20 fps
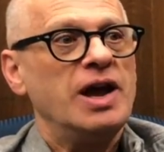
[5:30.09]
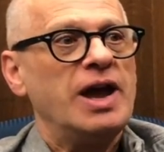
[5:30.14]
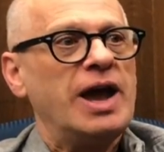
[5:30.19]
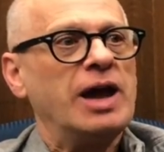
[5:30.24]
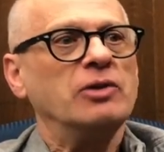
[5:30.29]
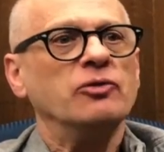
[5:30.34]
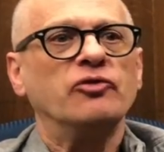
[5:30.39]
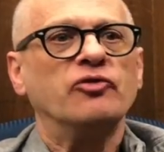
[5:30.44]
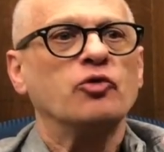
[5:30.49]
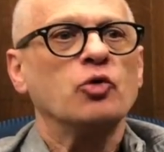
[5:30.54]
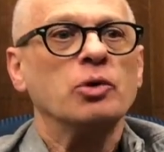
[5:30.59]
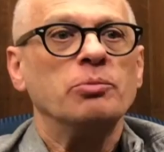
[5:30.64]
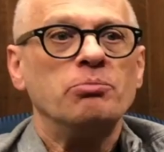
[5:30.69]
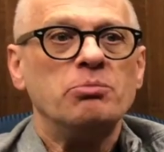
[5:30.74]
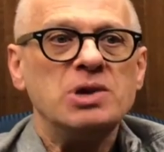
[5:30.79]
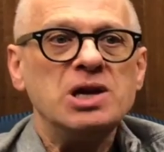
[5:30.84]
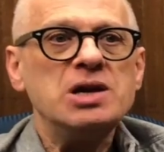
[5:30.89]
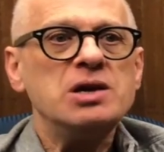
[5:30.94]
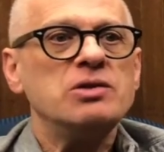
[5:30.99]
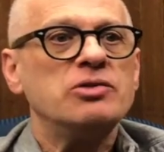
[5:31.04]
And for
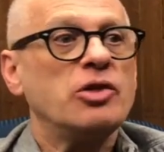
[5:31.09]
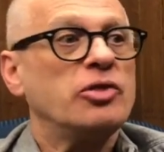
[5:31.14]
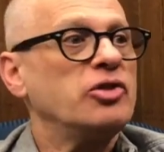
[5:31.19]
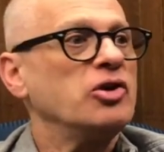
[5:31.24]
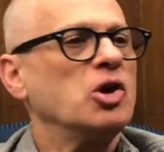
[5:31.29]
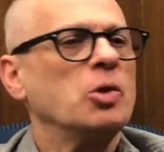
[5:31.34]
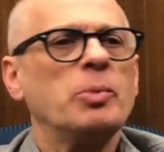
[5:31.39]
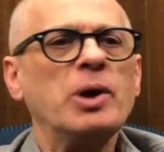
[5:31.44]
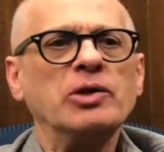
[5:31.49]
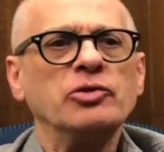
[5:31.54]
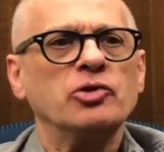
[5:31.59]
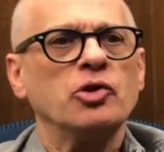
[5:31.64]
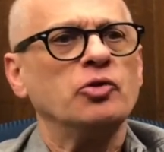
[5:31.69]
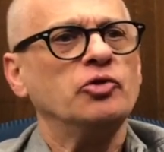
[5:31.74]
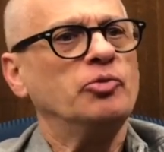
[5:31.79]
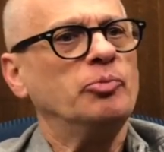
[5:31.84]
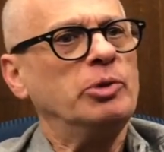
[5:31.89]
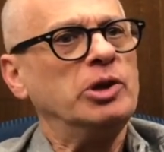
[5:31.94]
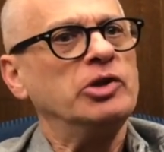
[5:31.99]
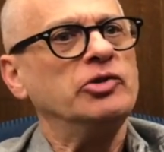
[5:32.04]
me, the thing about
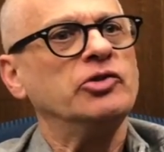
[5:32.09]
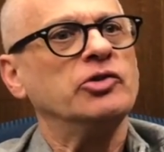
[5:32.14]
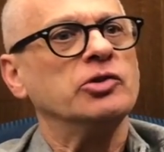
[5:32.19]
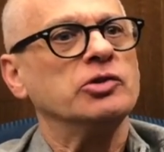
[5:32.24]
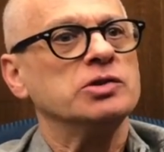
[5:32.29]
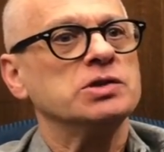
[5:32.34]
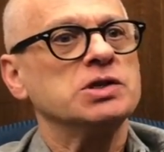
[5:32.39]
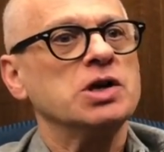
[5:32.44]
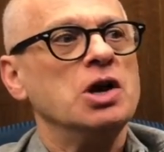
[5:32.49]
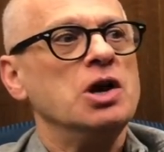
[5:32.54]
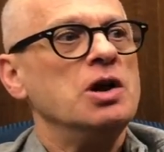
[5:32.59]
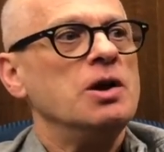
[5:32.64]
those pieces,